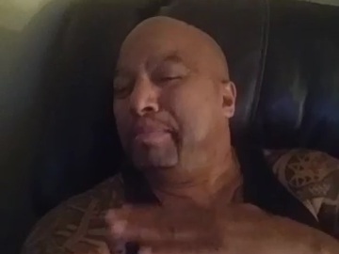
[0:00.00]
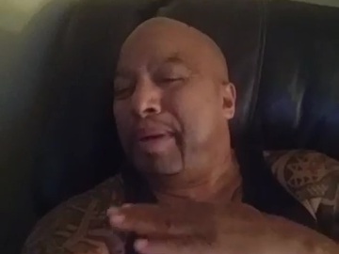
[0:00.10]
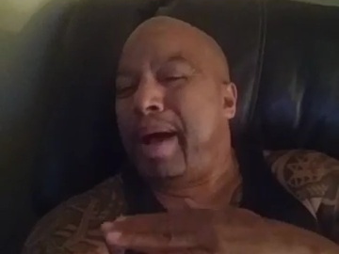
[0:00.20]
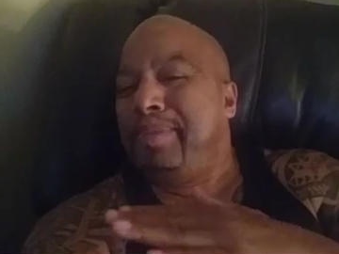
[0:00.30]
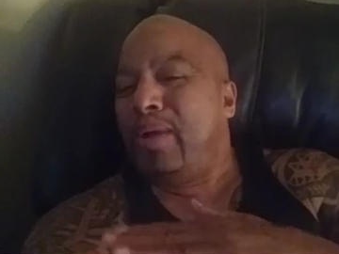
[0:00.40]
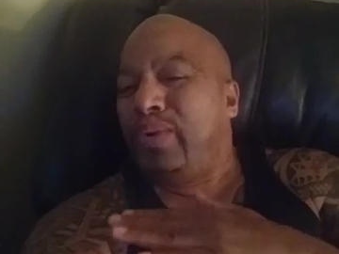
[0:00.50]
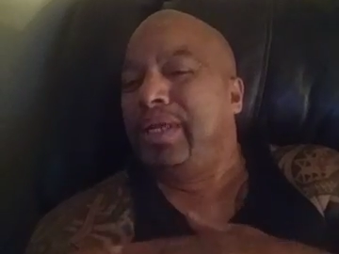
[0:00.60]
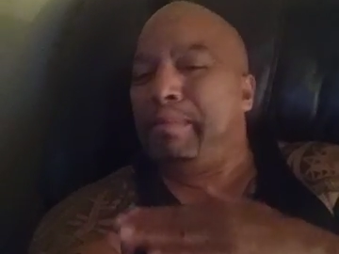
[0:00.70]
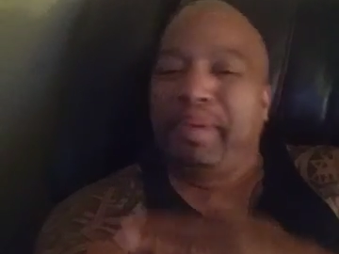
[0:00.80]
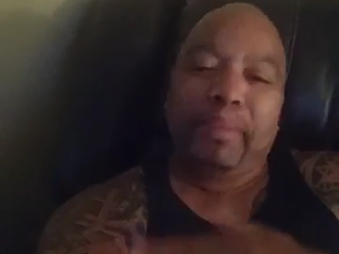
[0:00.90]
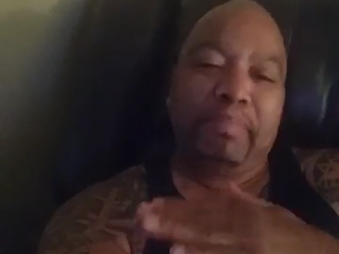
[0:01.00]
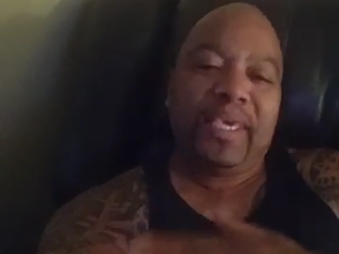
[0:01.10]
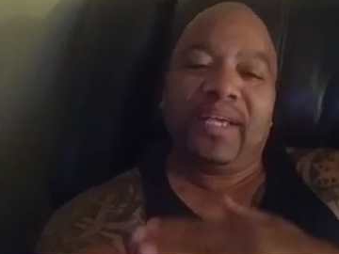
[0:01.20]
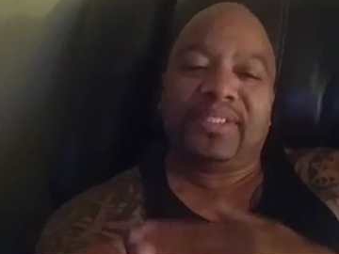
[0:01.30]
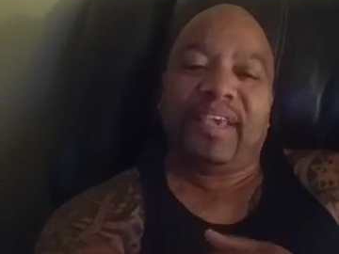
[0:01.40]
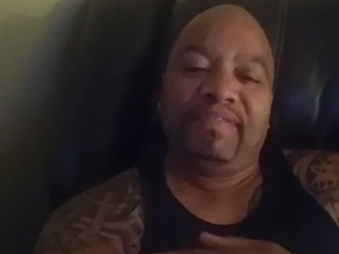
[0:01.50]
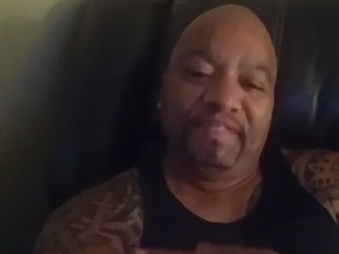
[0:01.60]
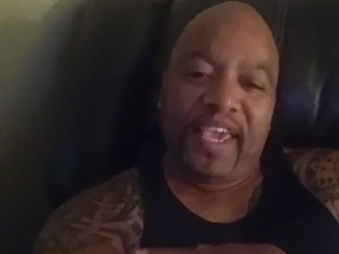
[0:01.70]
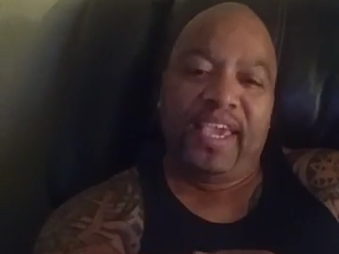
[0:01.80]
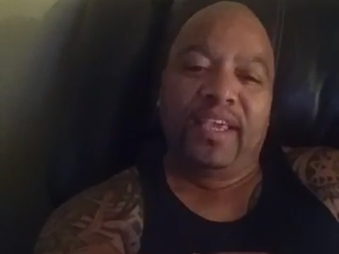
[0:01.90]
a big Beyonce
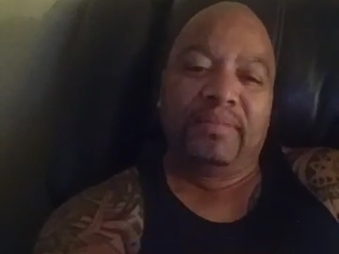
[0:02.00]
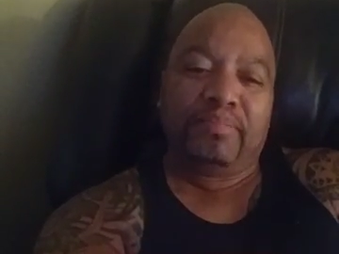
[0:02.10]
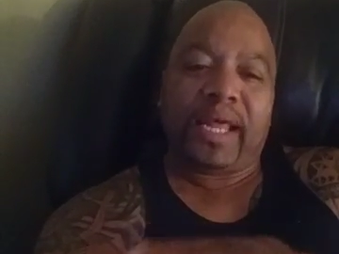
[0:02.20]
fan,